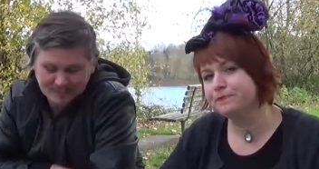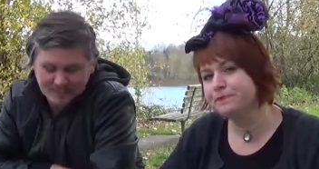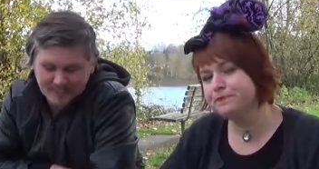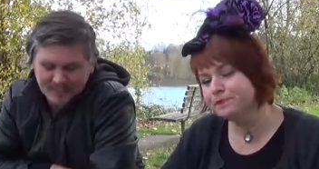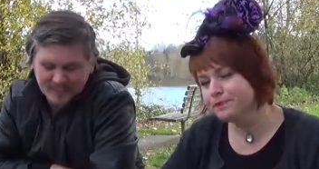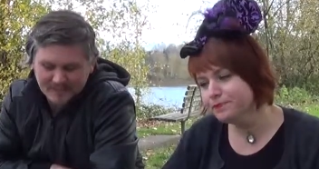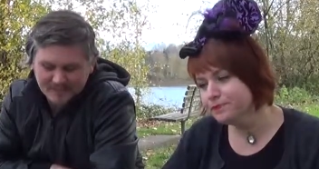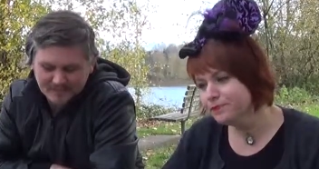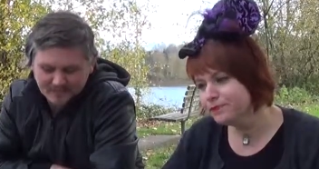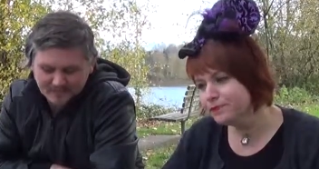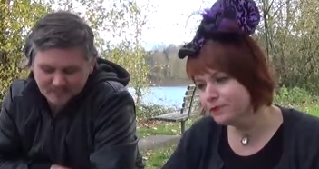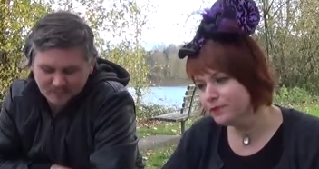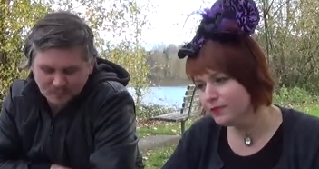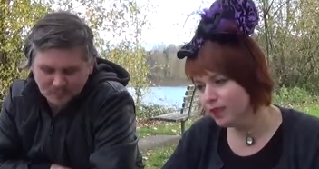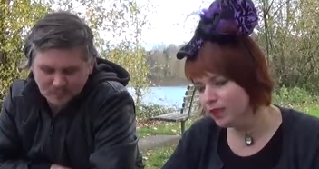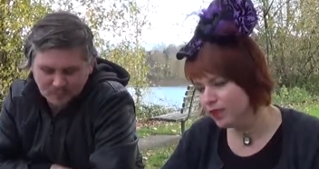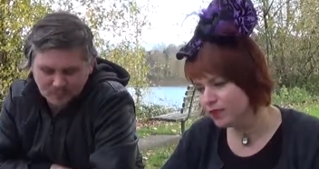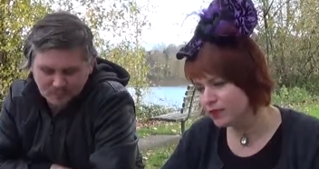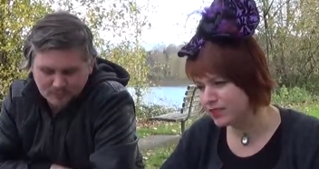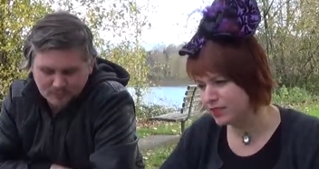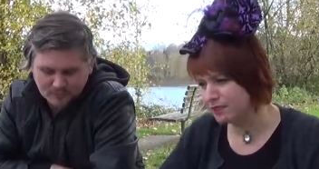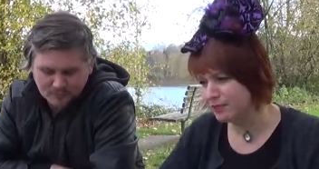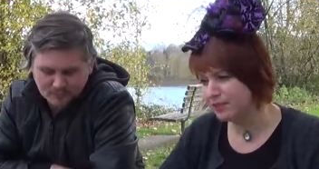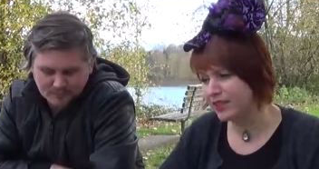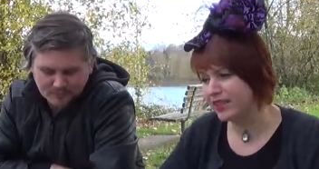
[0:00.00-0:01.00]
Speaker 1: Yeah.
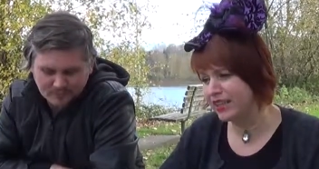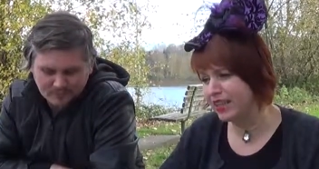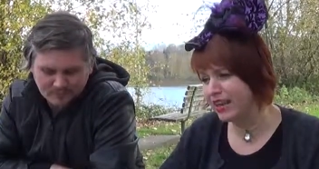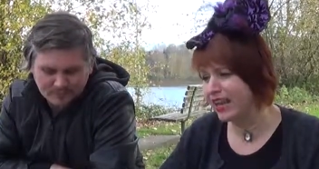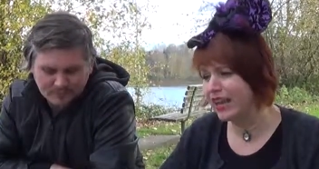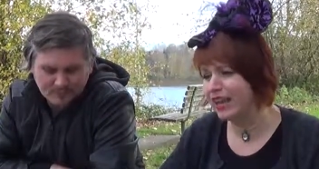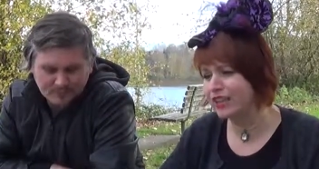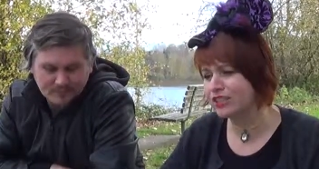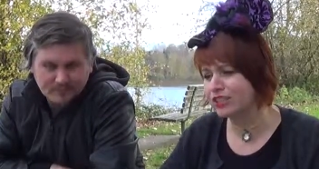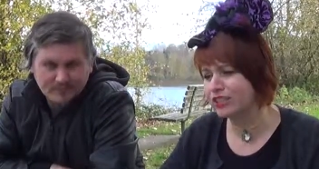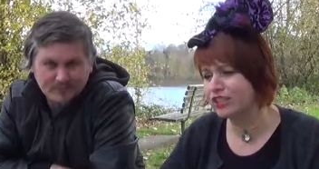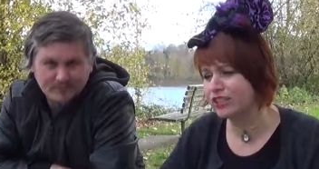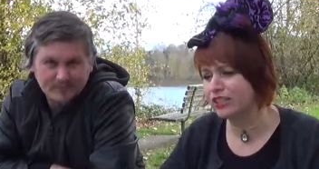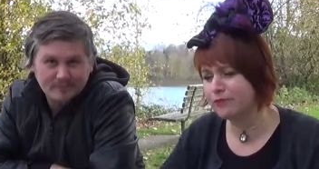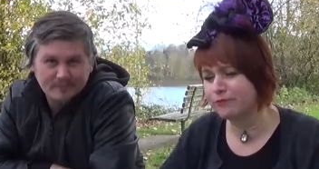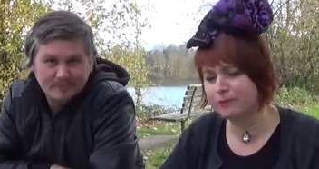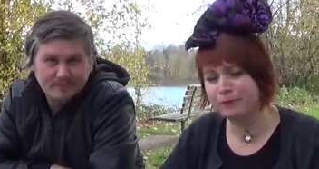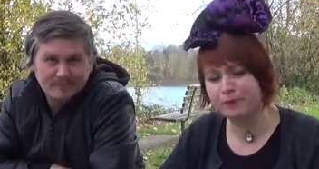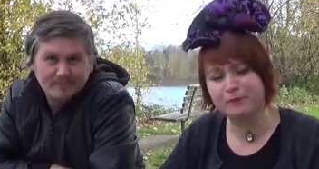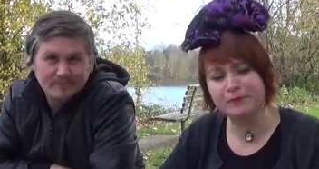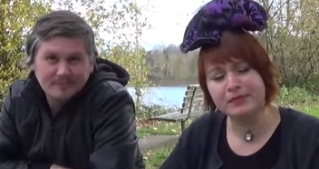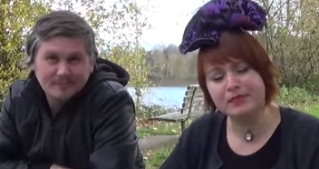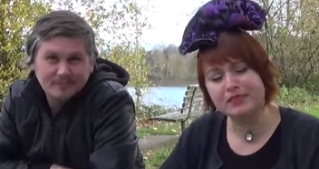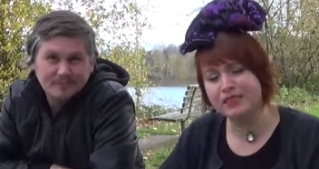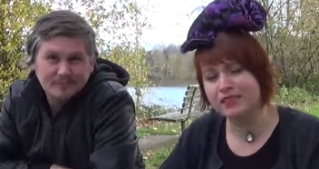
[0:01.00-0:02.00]
Something that I actually have been
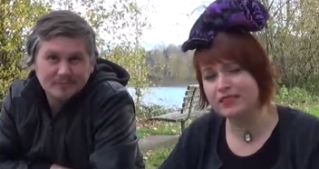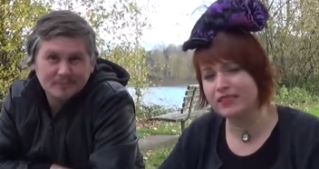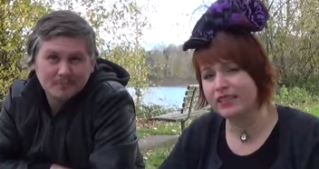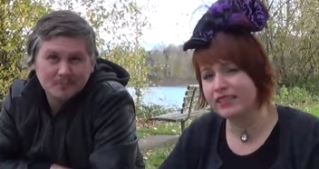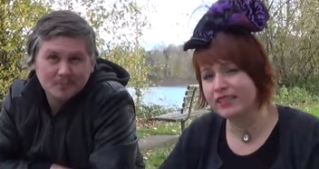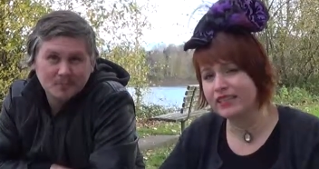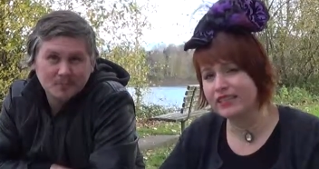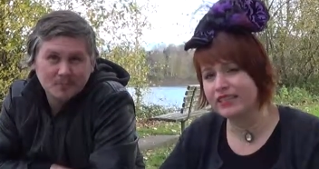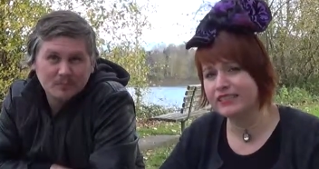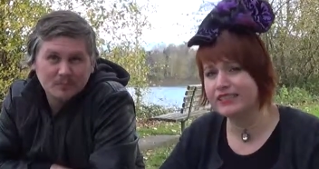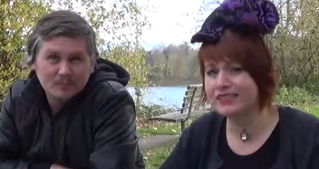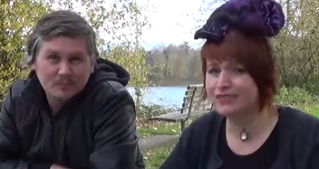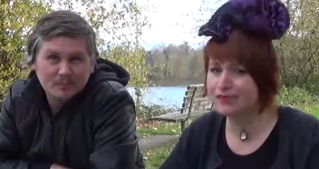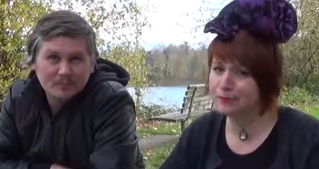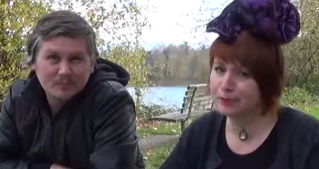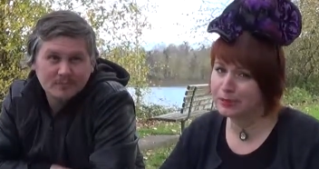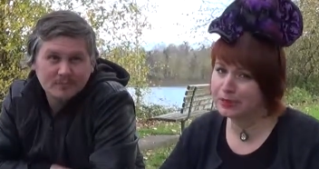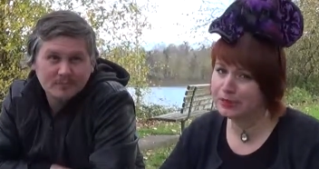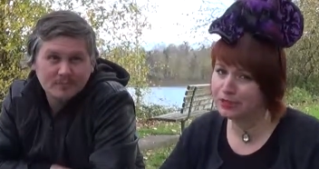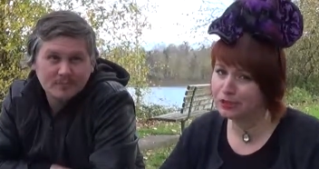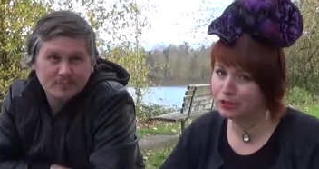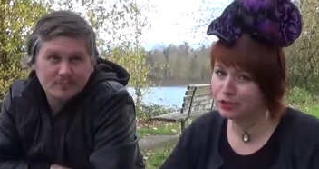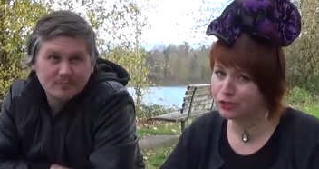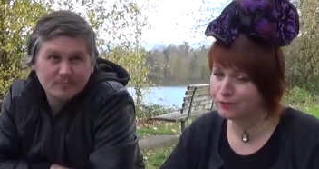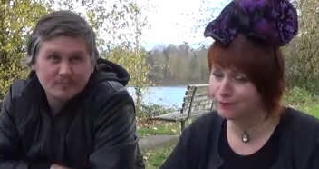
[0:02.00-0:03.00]
missing lately is the
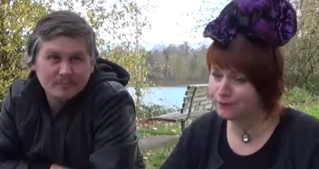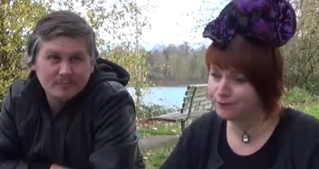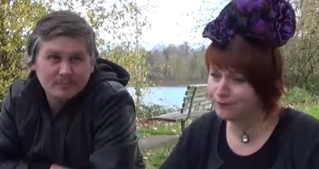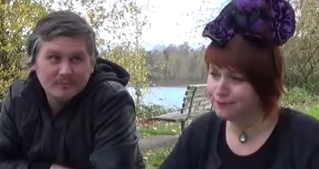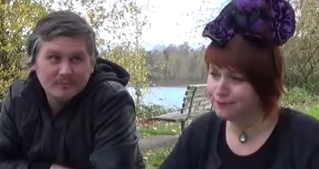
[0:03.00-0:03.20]
beach.